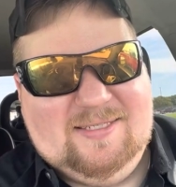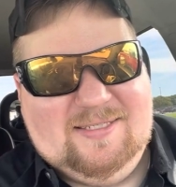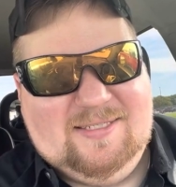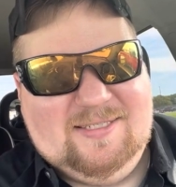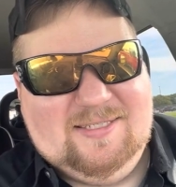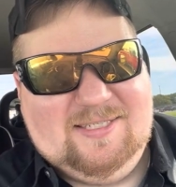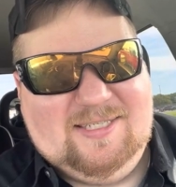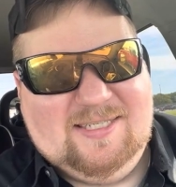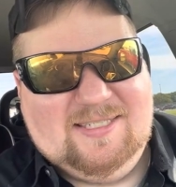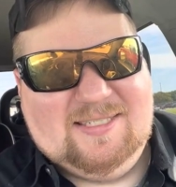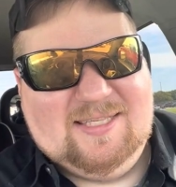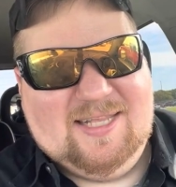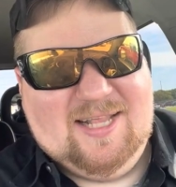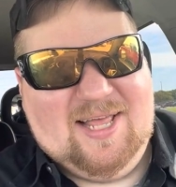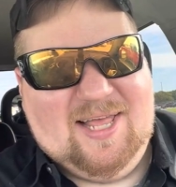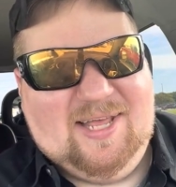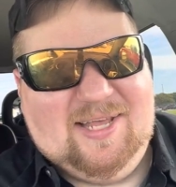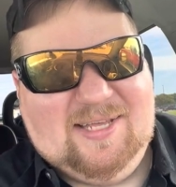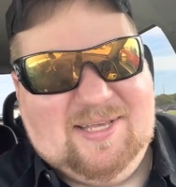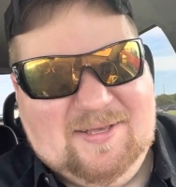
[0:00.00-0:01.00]
she's
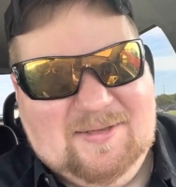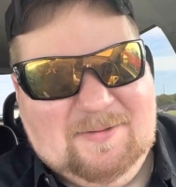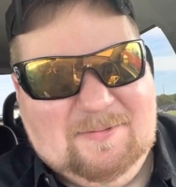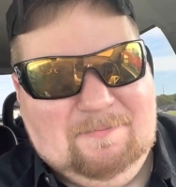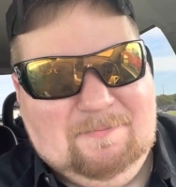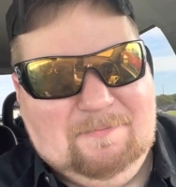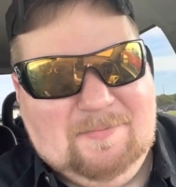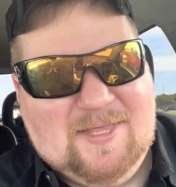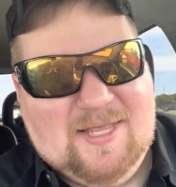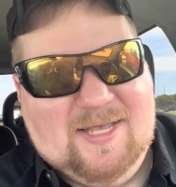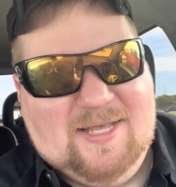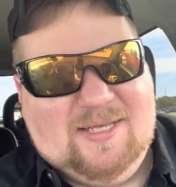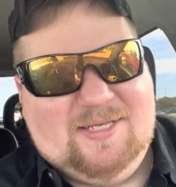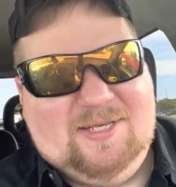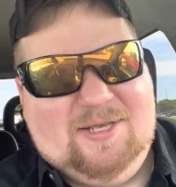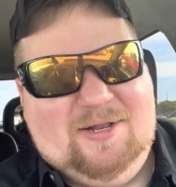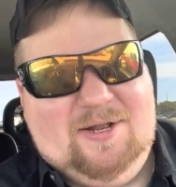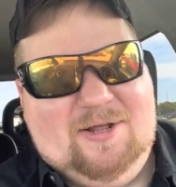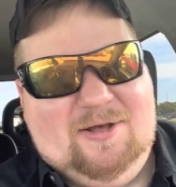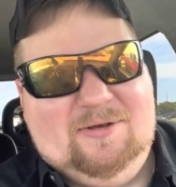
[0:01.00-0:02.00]
like,
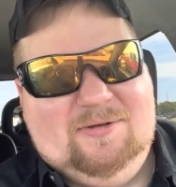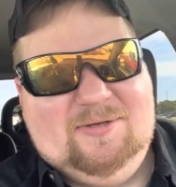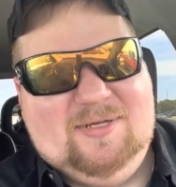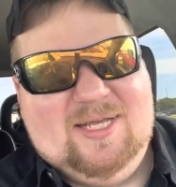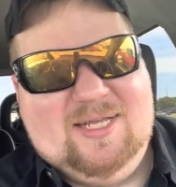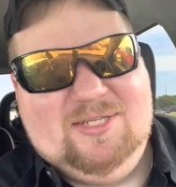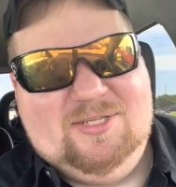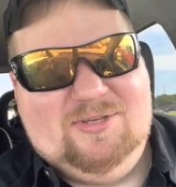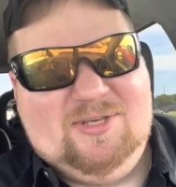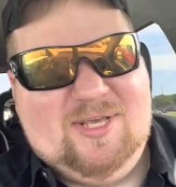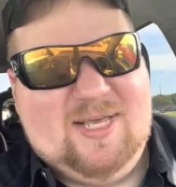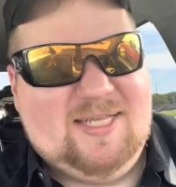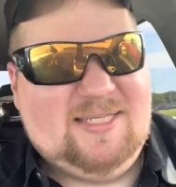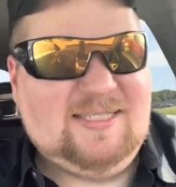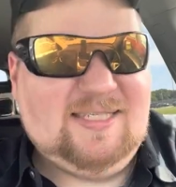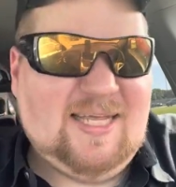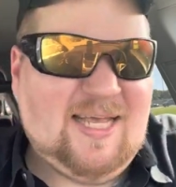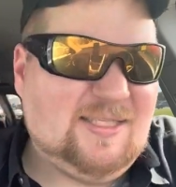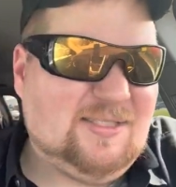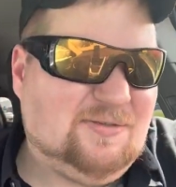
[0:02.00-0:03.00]
and you get
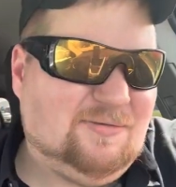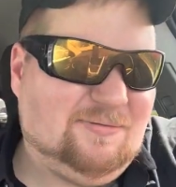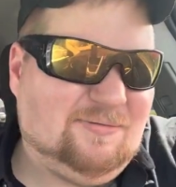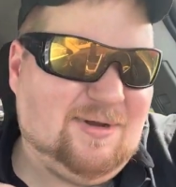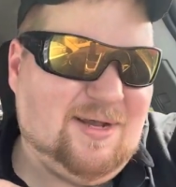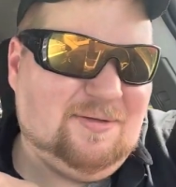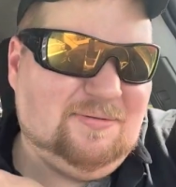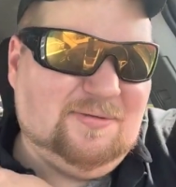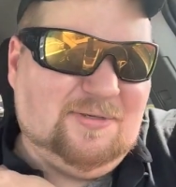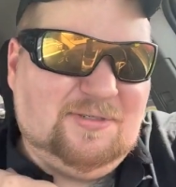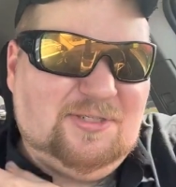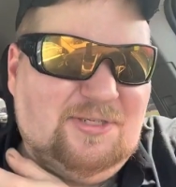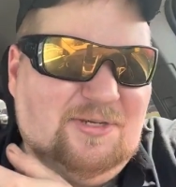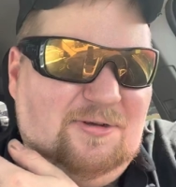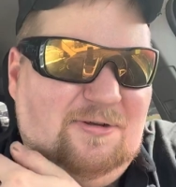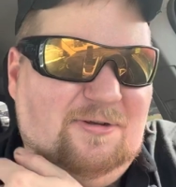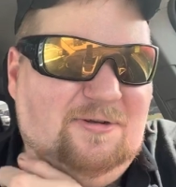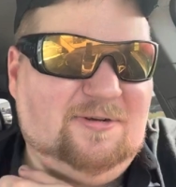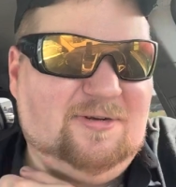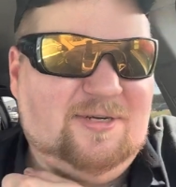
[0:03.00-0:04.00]
tense around the
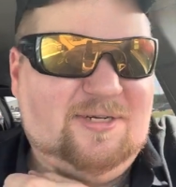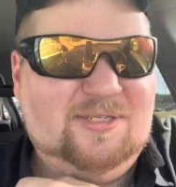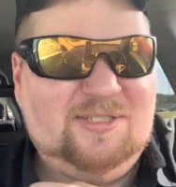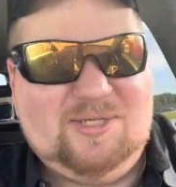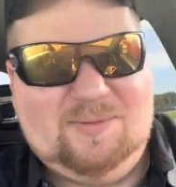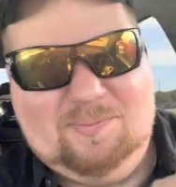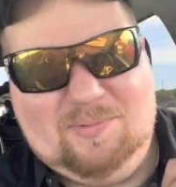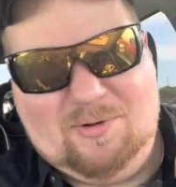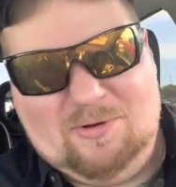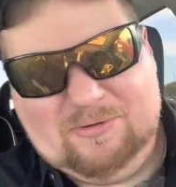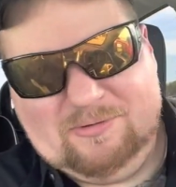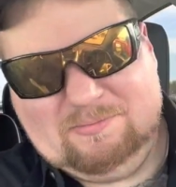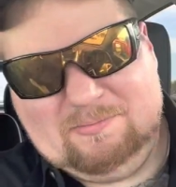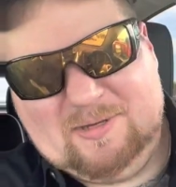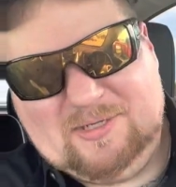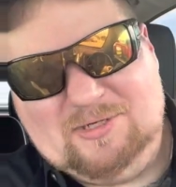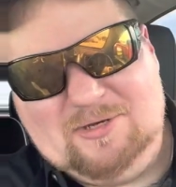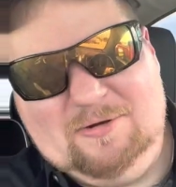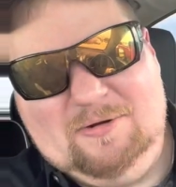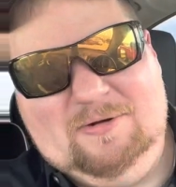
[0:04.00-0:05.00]
shoulders. She pokes my
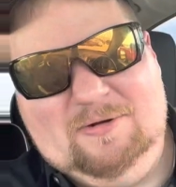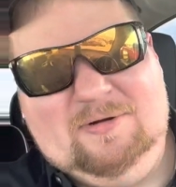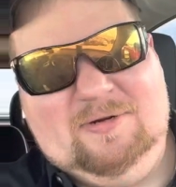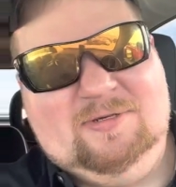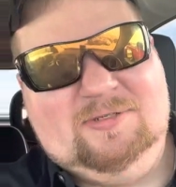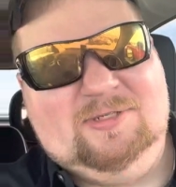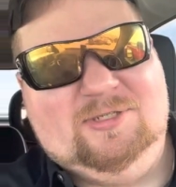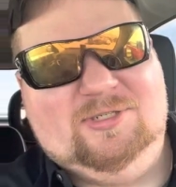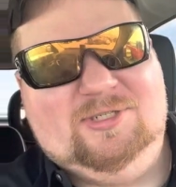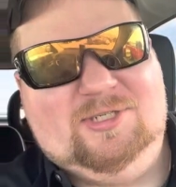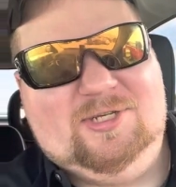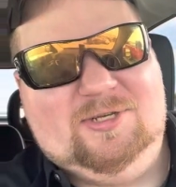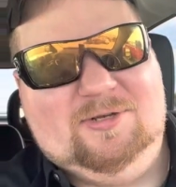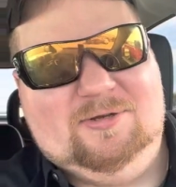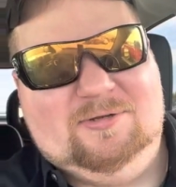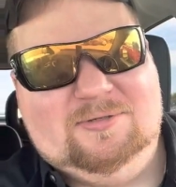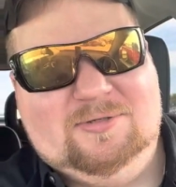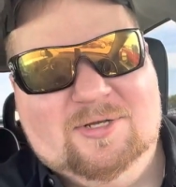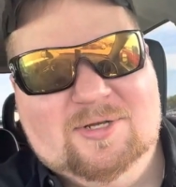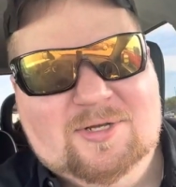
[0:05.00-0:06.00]
shoulders and she
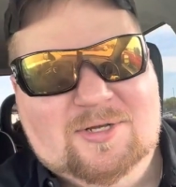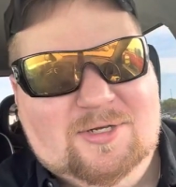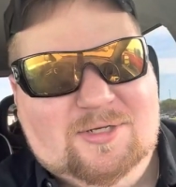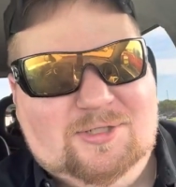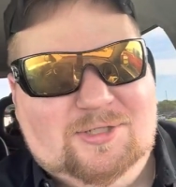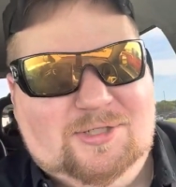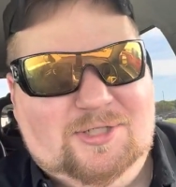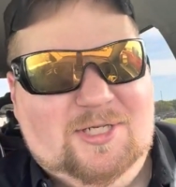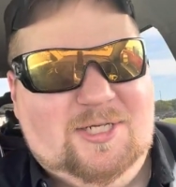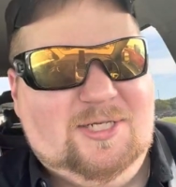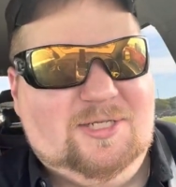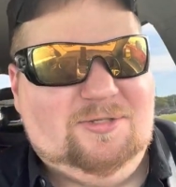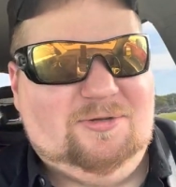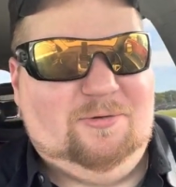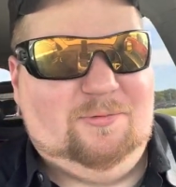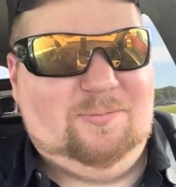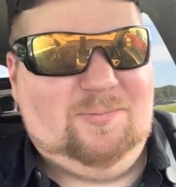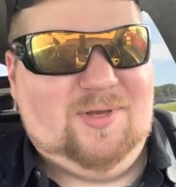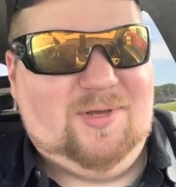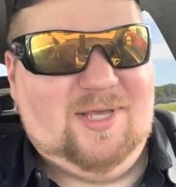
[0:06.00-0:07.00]
goes, geez,
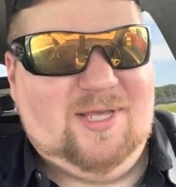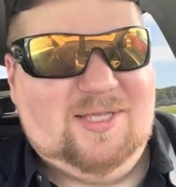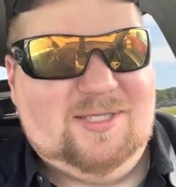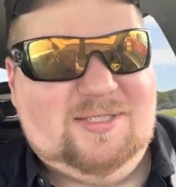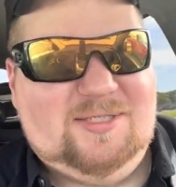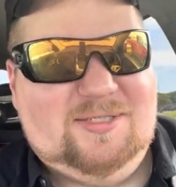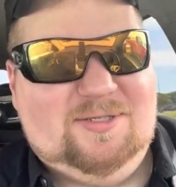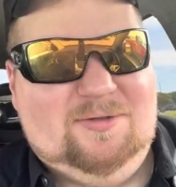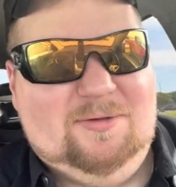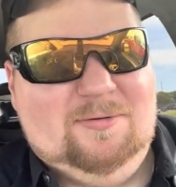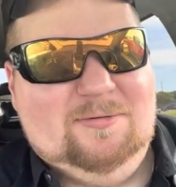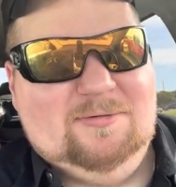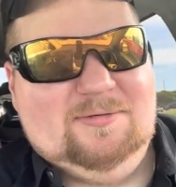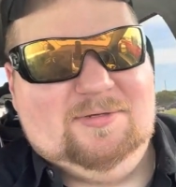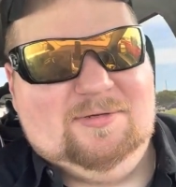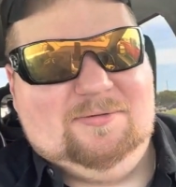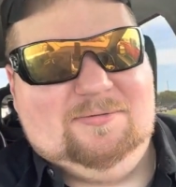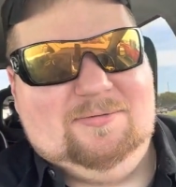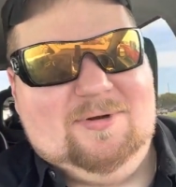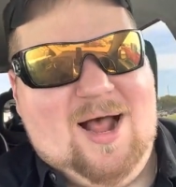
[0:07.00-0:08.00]
oh Pete's, those
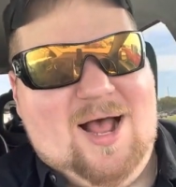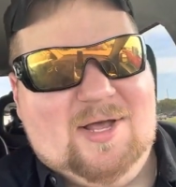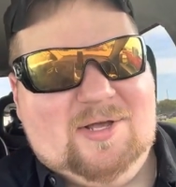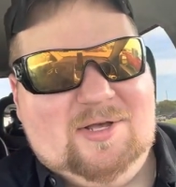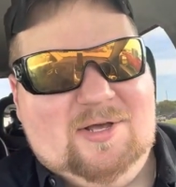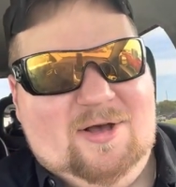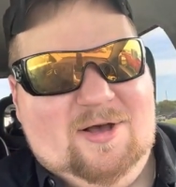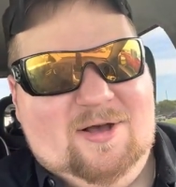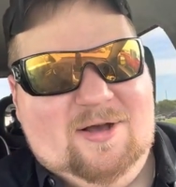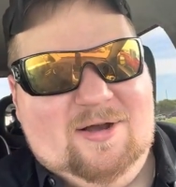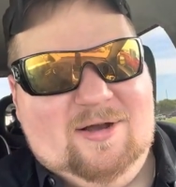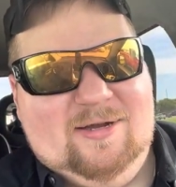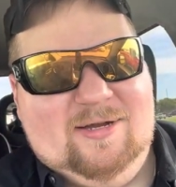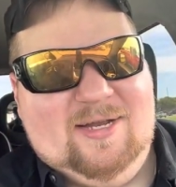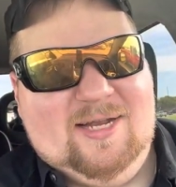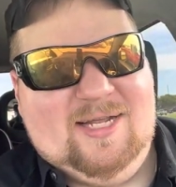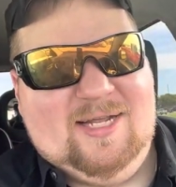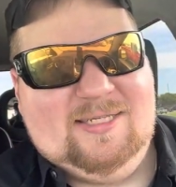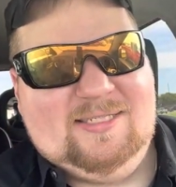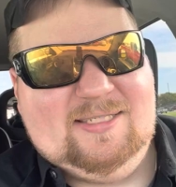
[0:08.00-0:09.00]
are rock hard.
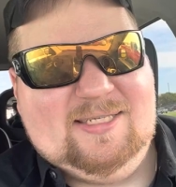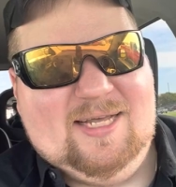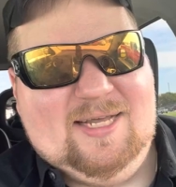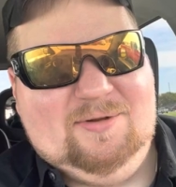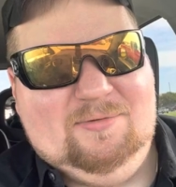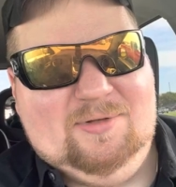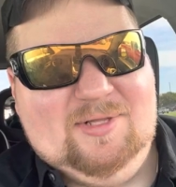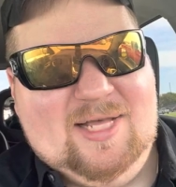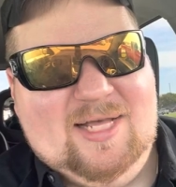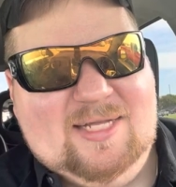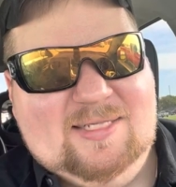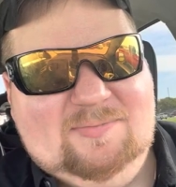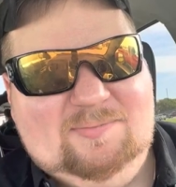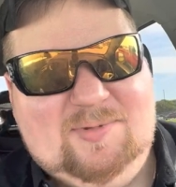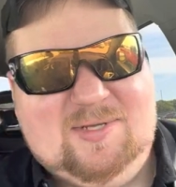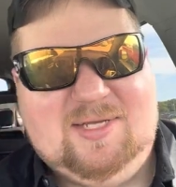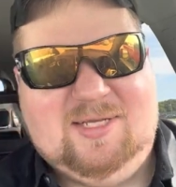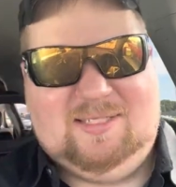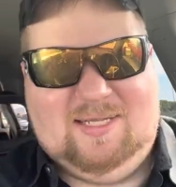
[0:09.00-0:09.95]
And I said, well, that's because